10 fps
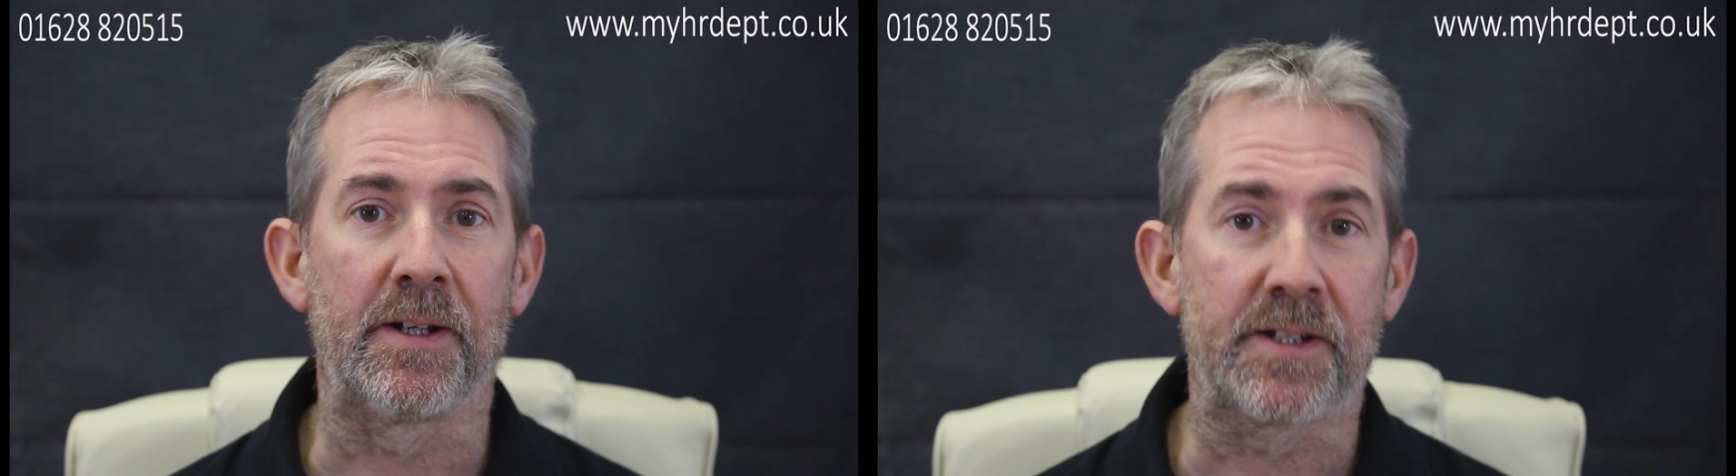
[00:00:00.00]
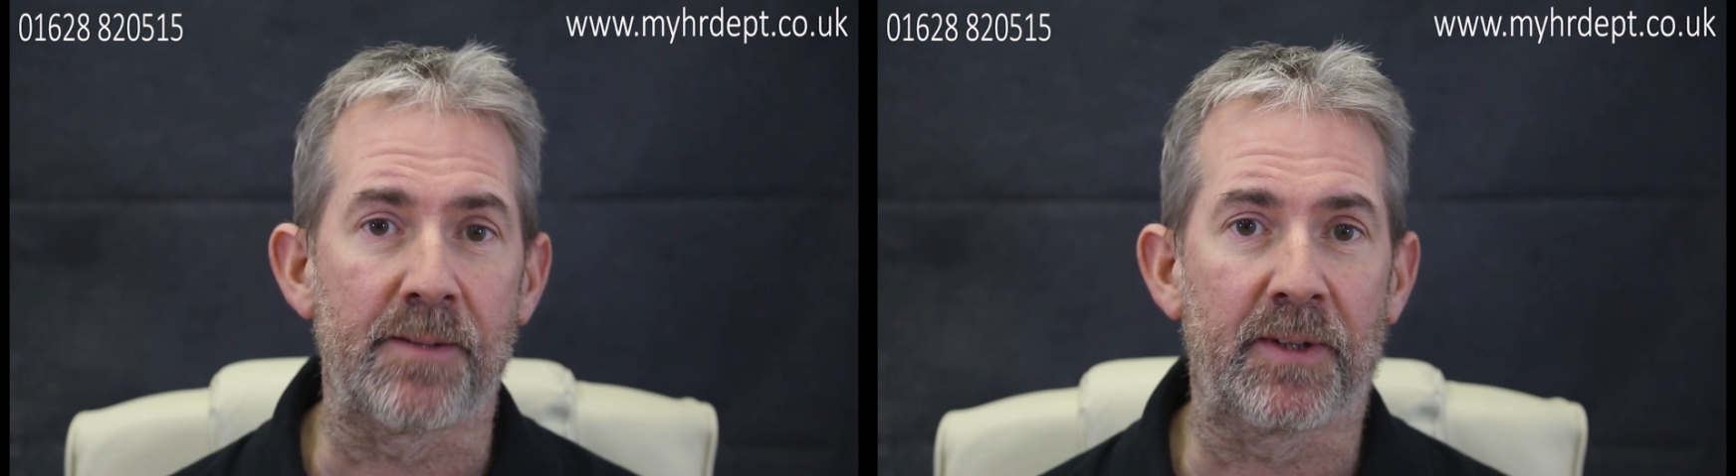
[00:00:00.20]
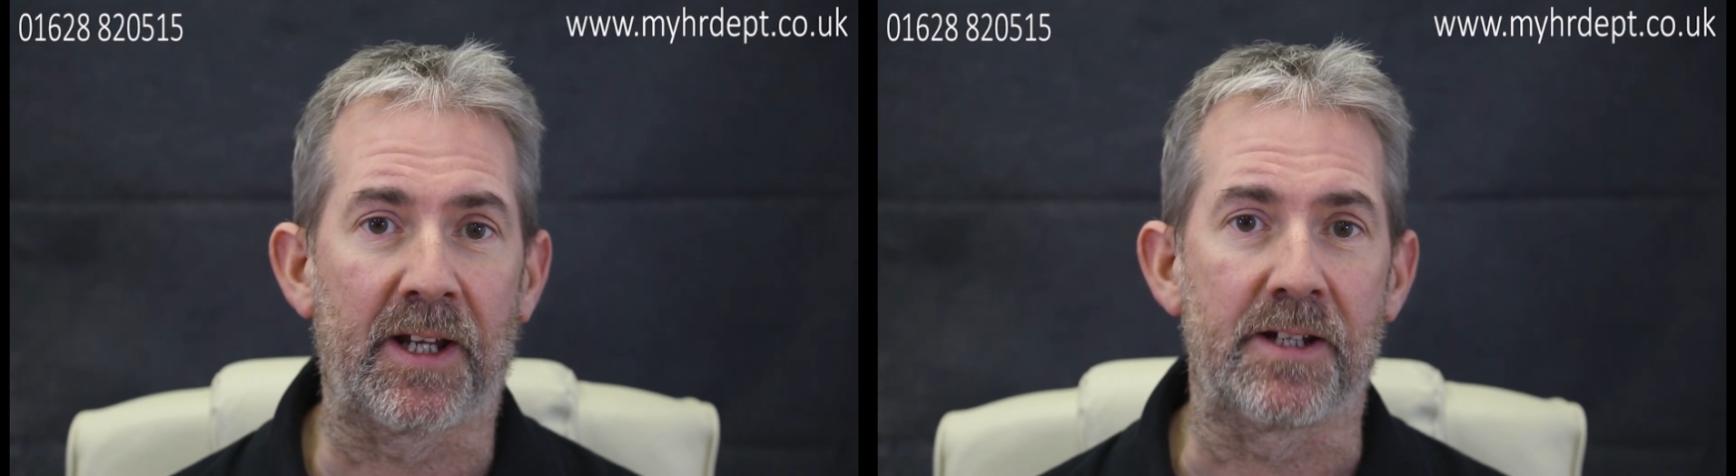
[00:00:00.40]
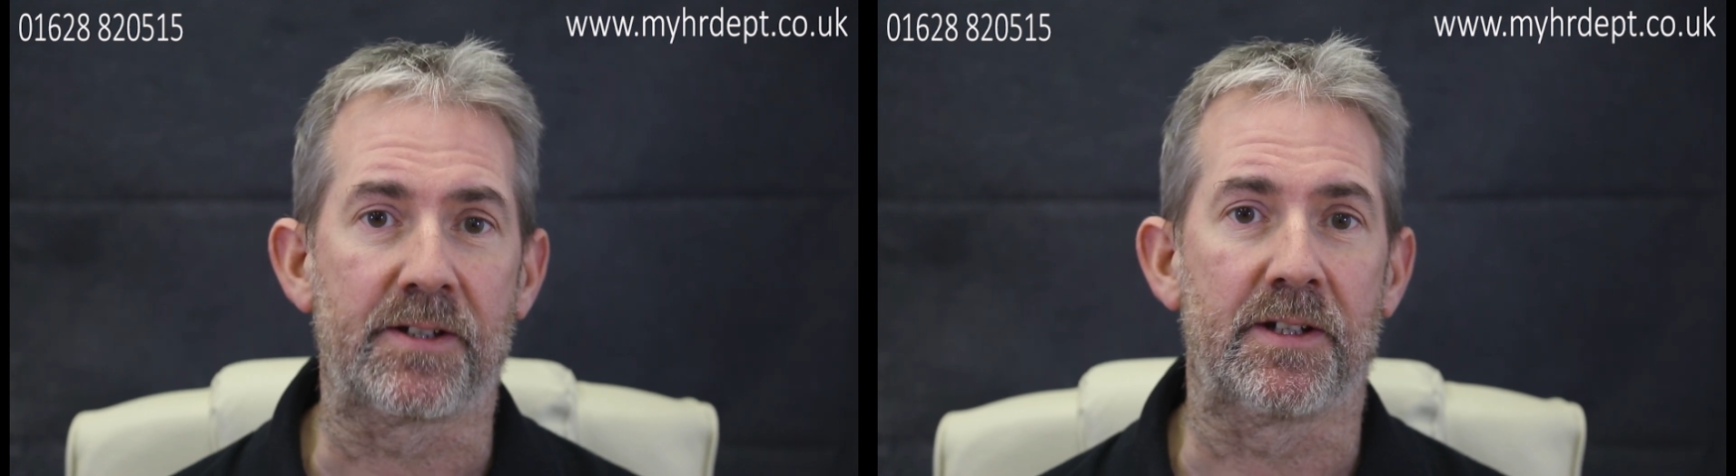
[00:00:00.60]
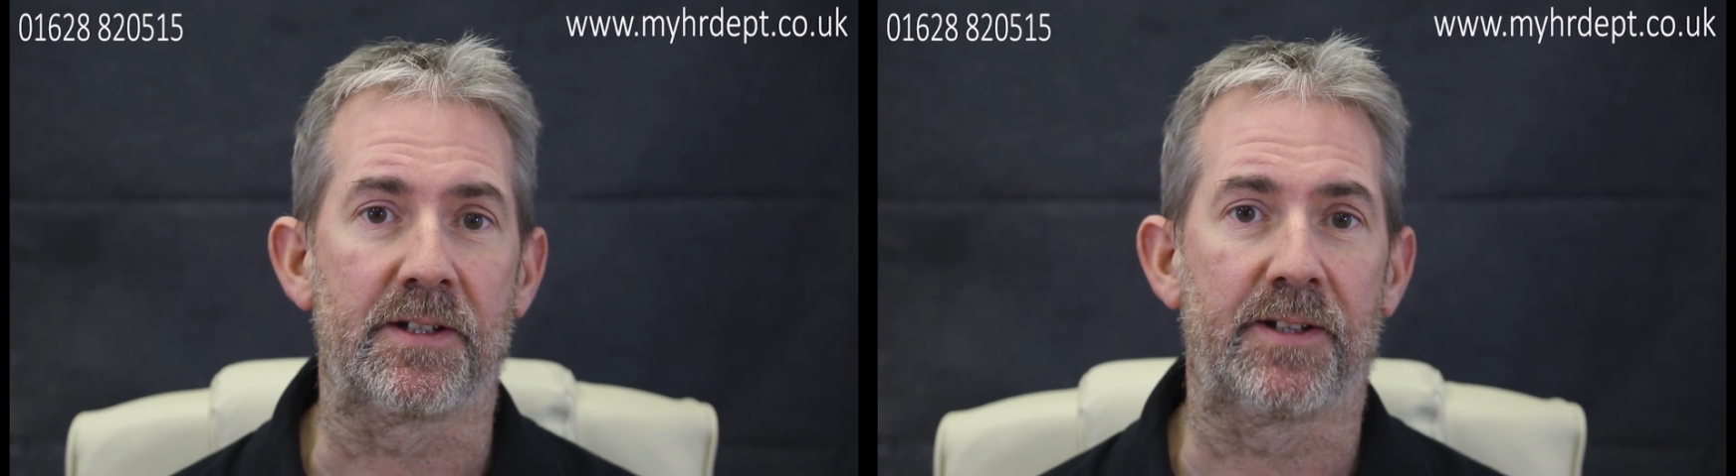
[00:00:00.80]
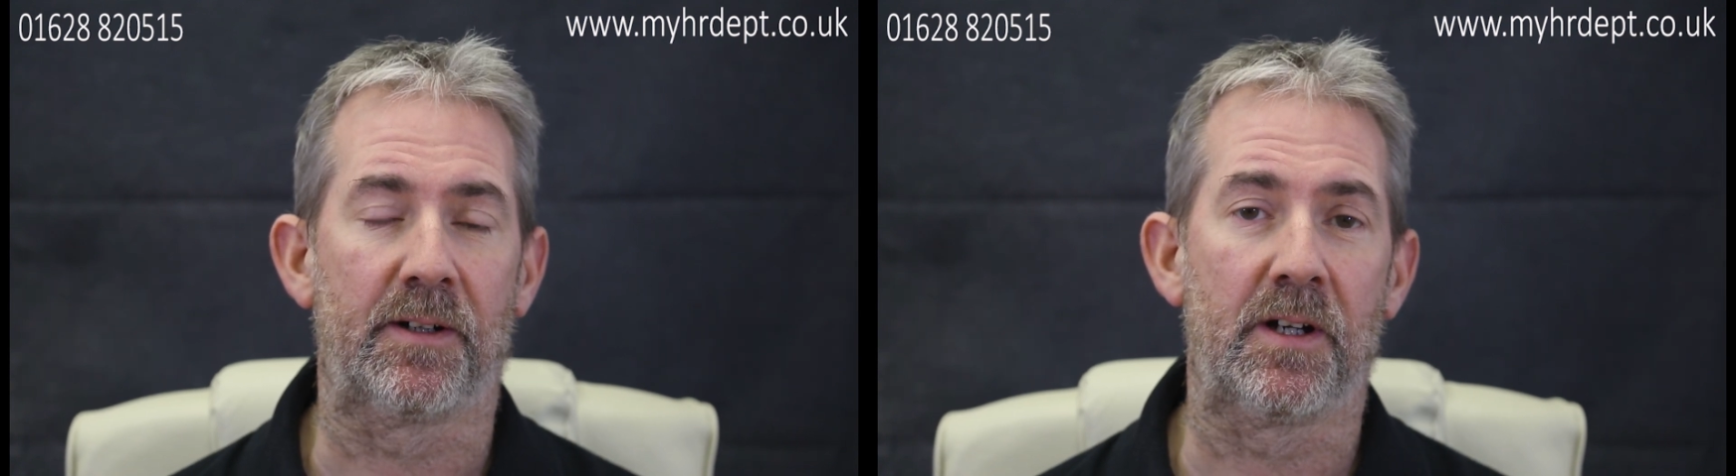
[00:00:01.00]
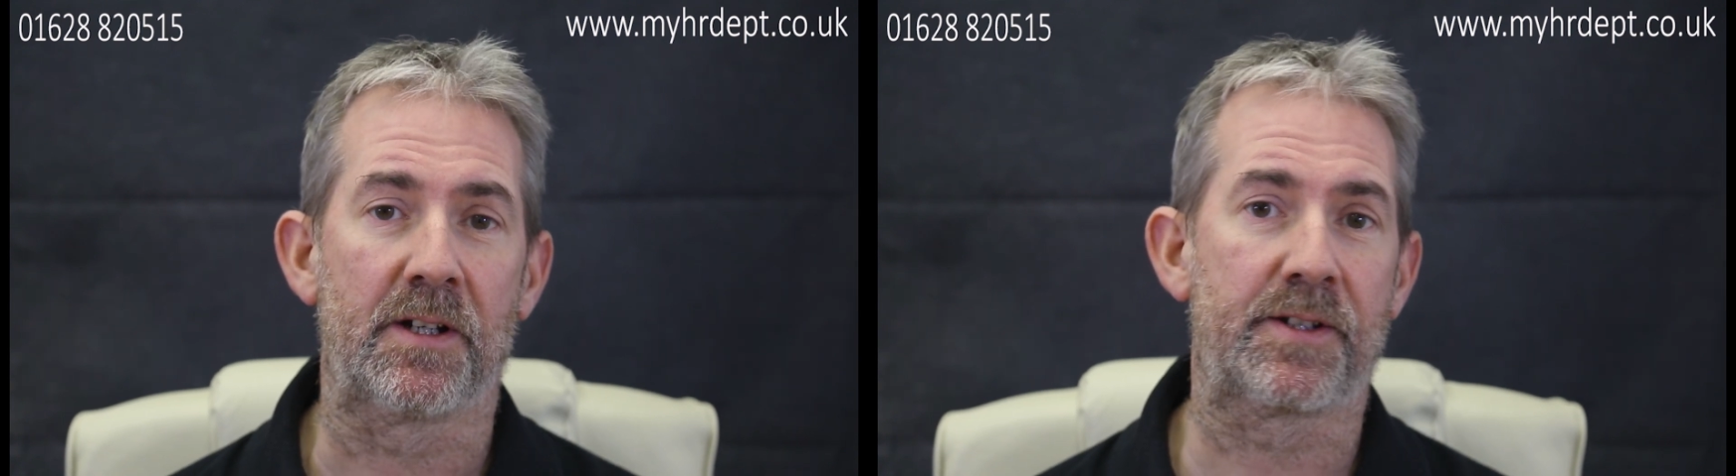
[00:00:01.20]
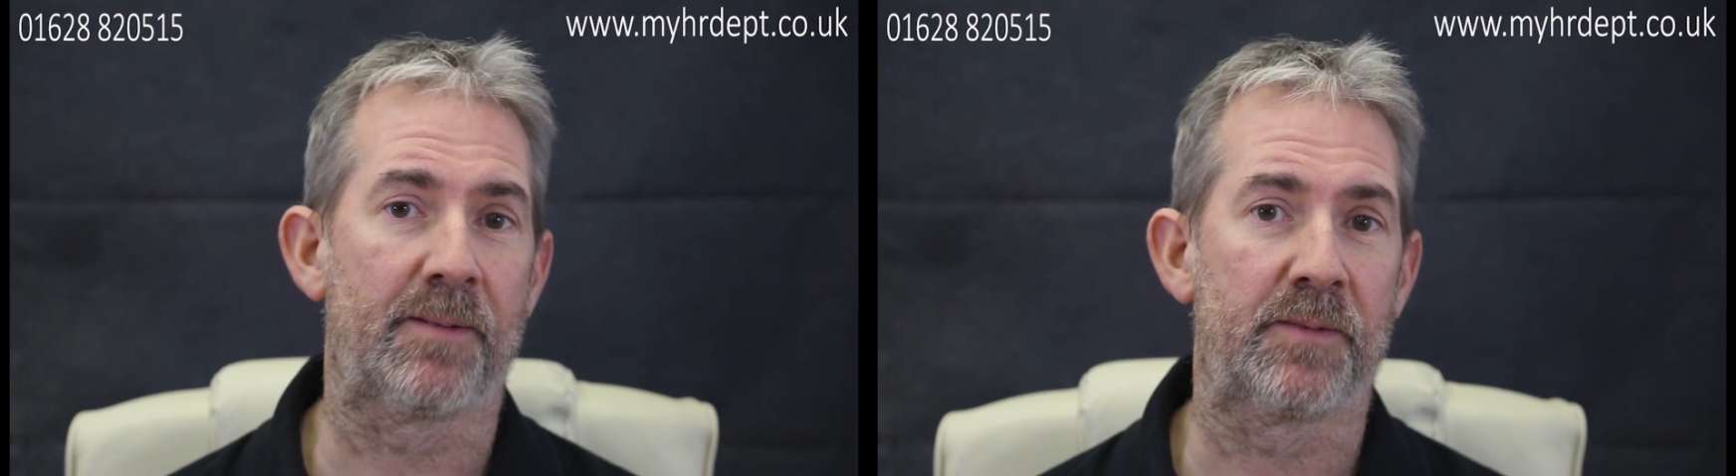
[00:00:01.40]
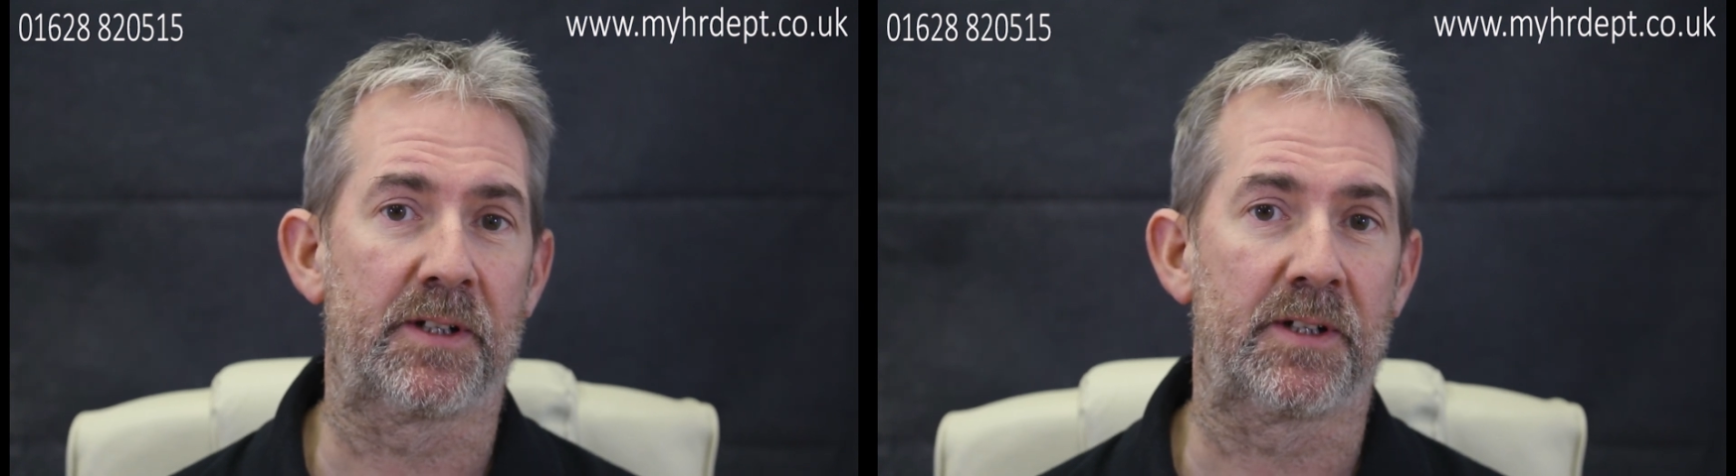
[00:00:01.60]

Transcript: in some cases there are some